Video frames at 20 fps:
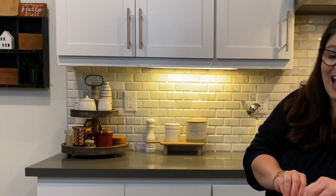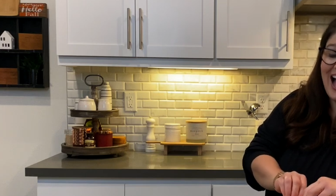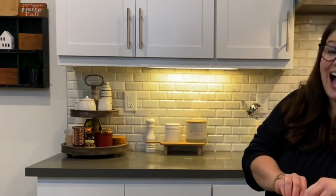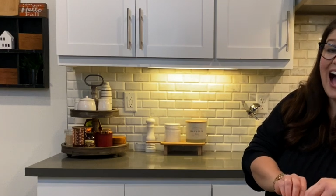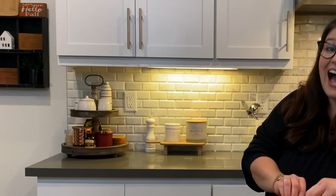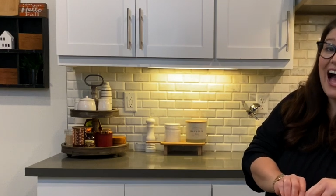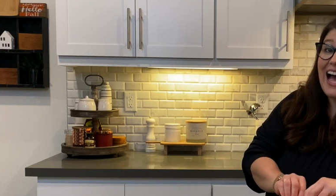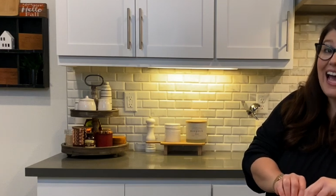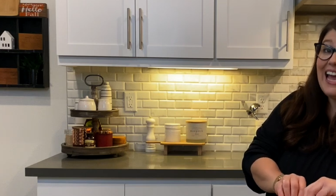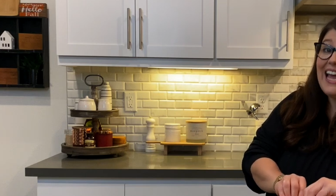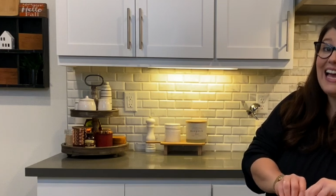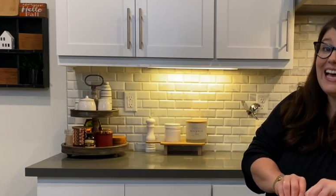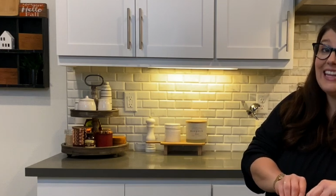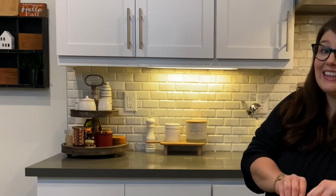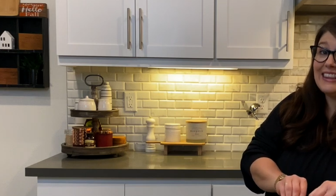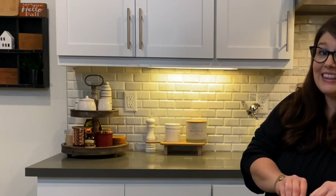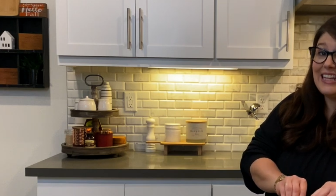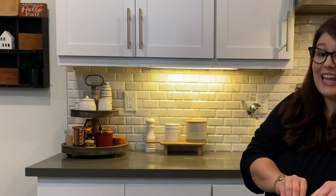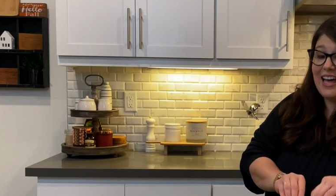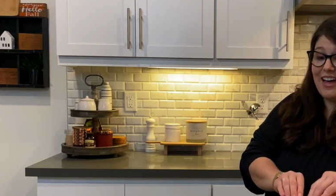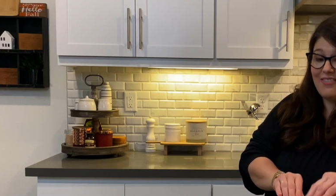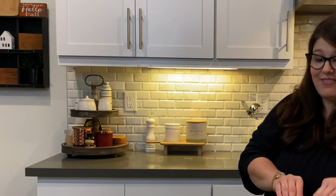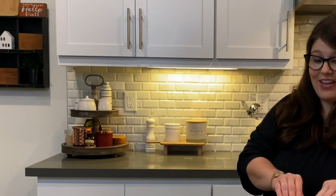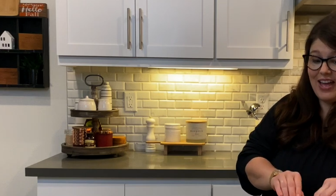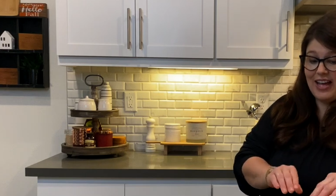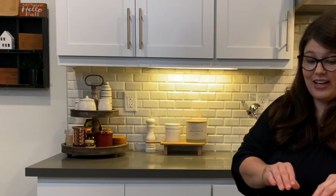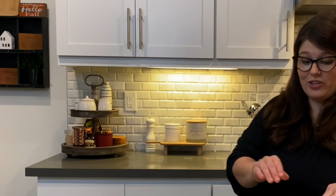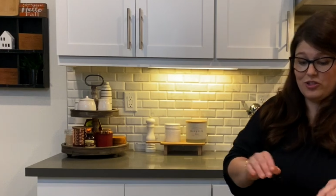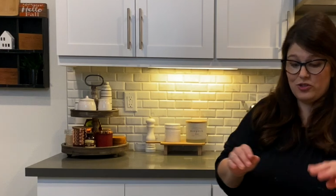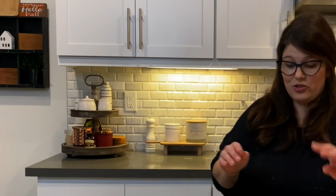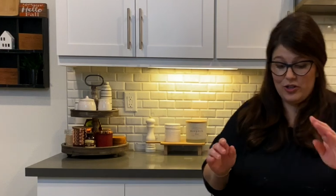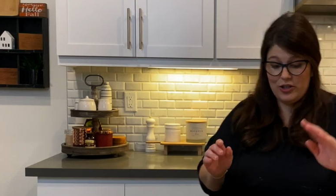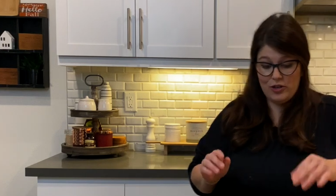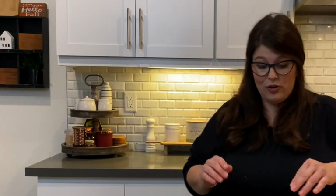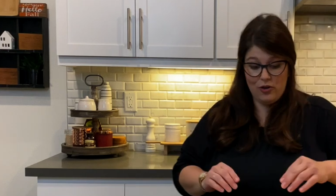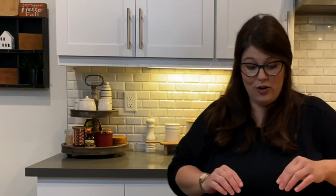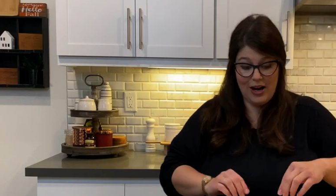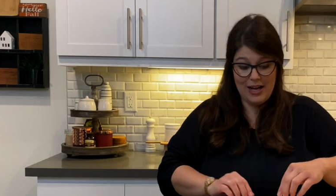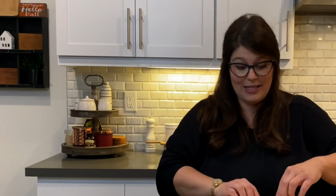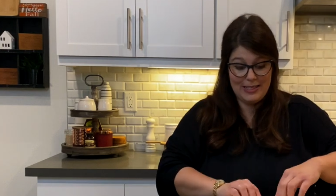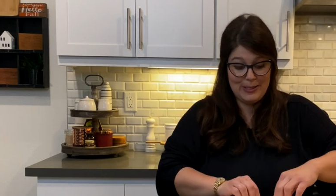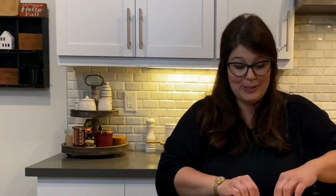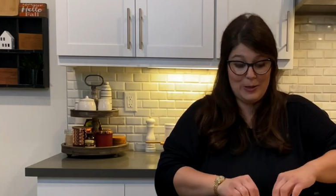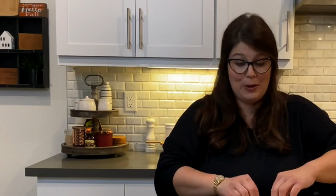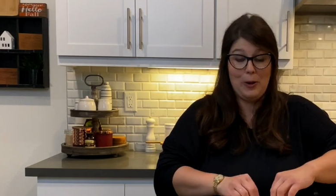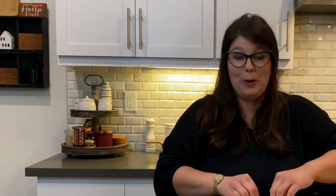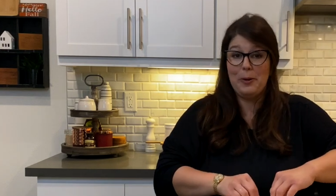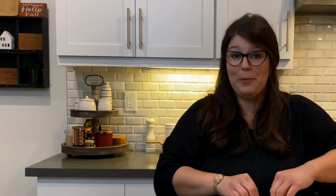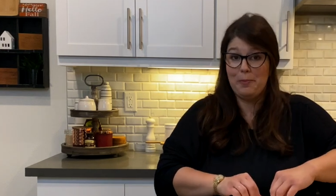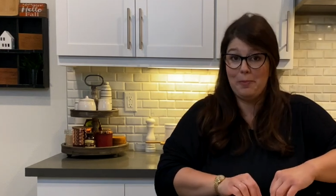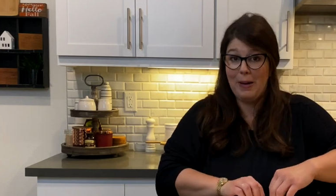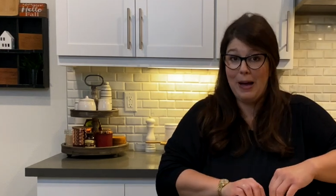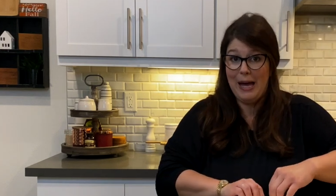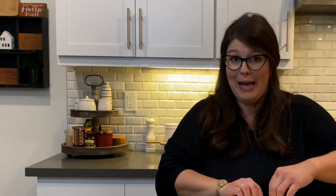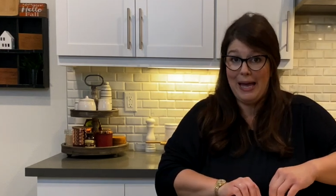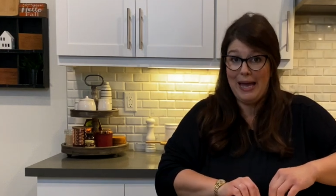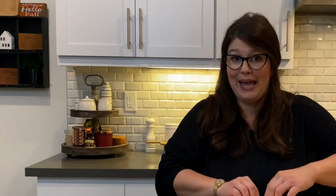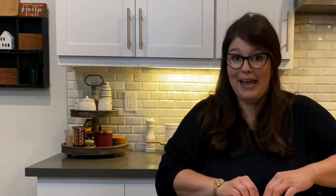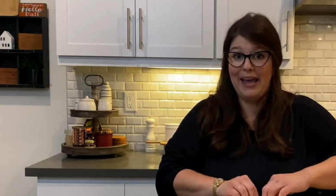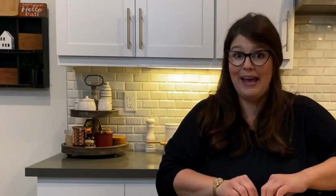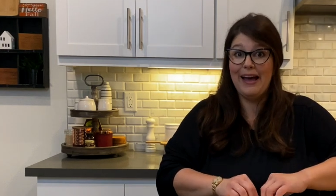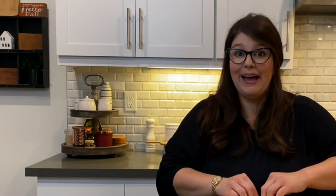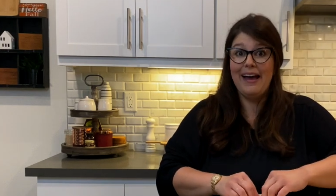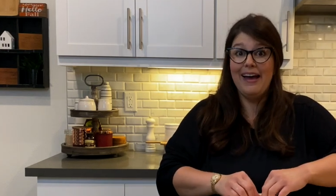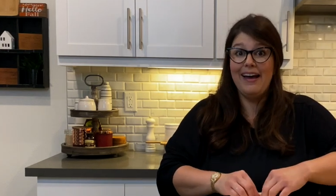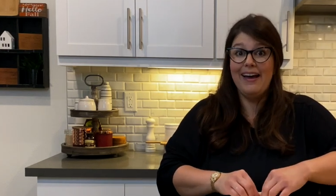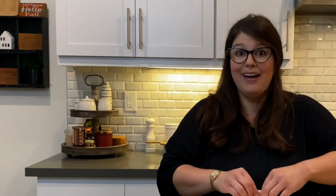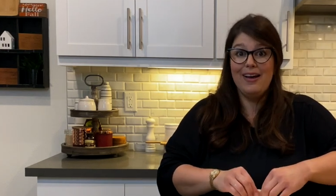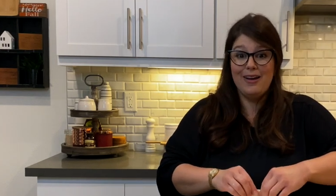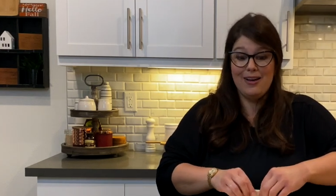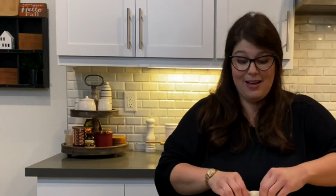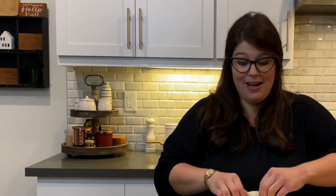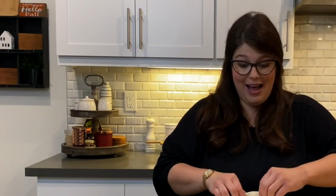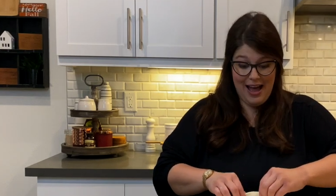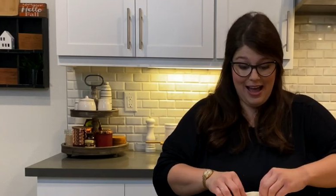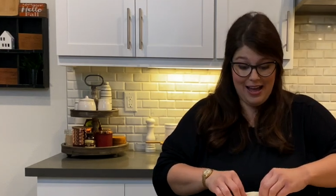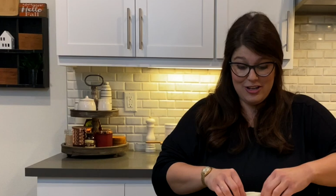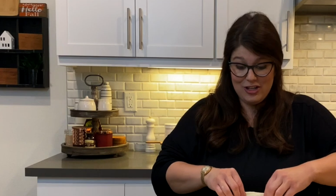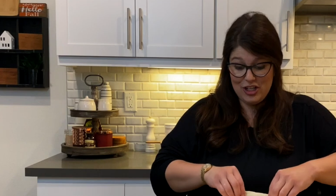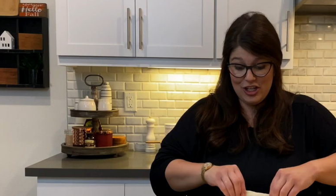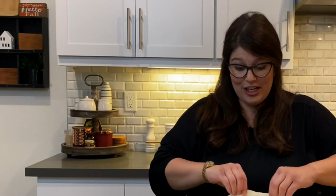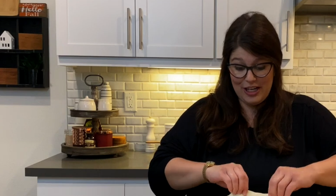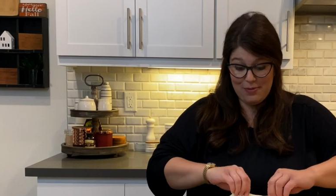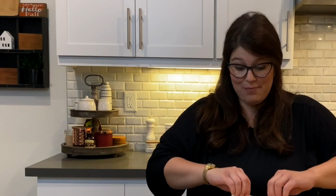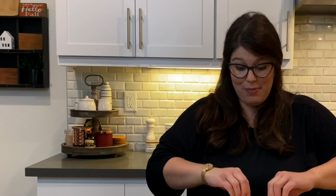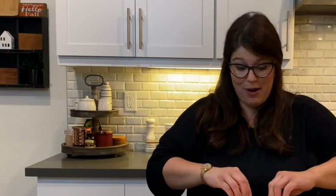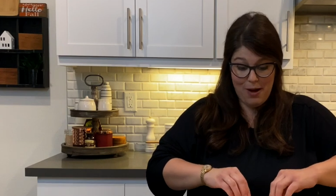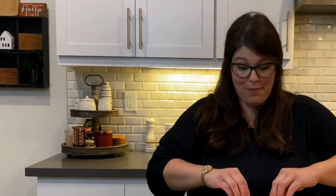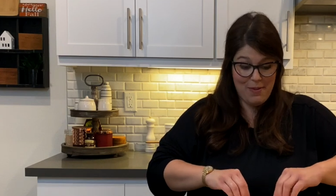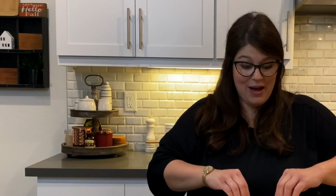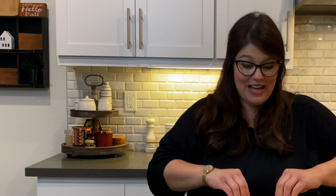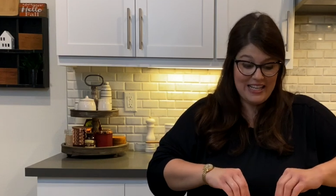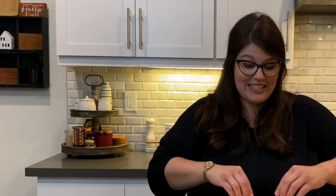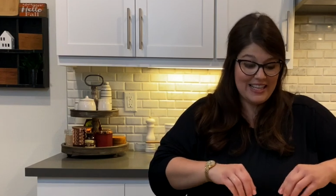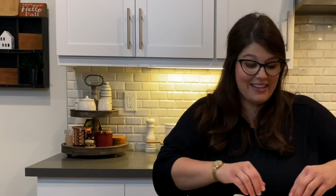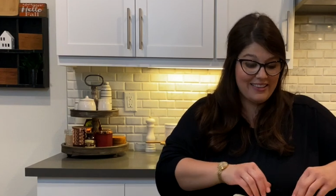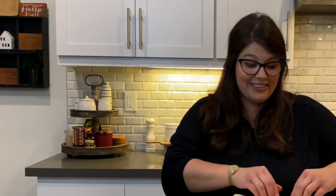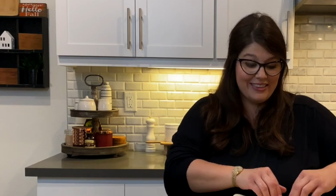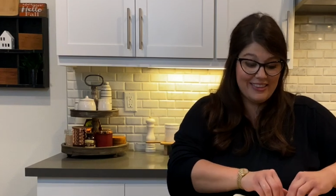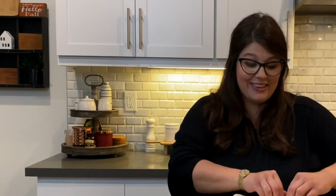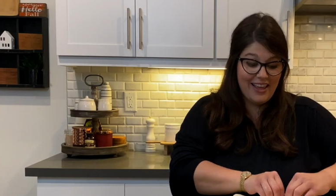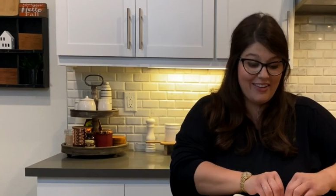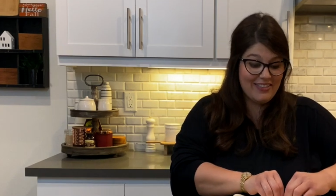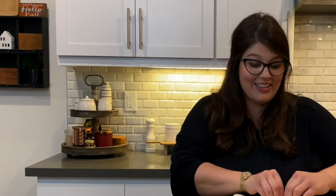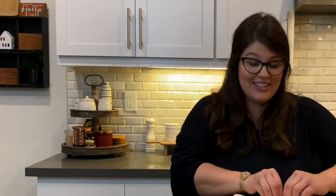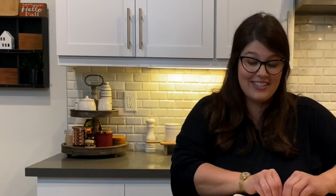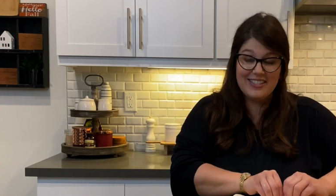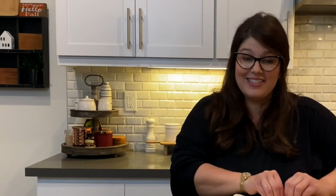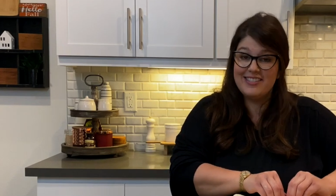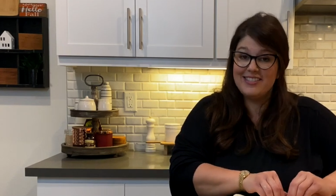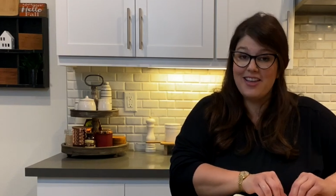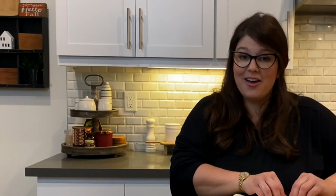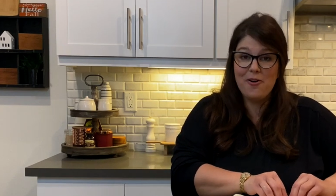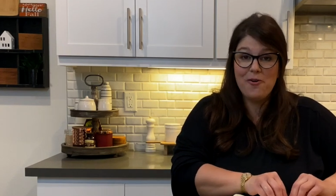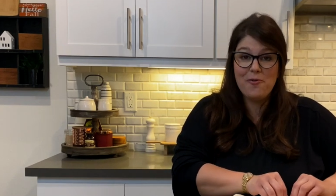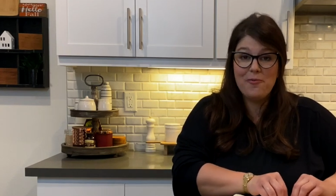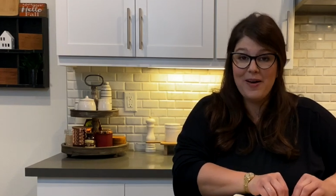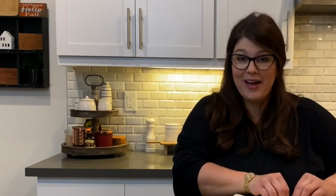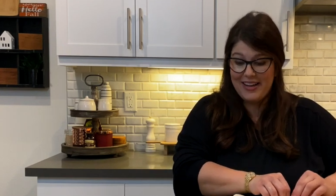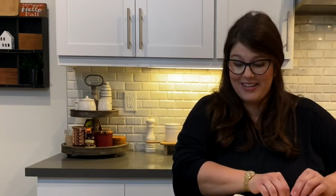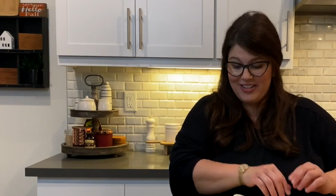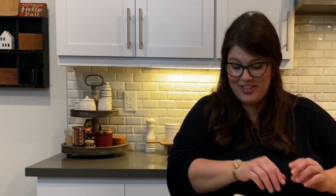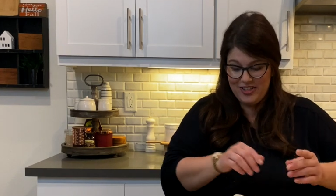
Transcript: I love extra crust on my chicken pot pies, love it so much.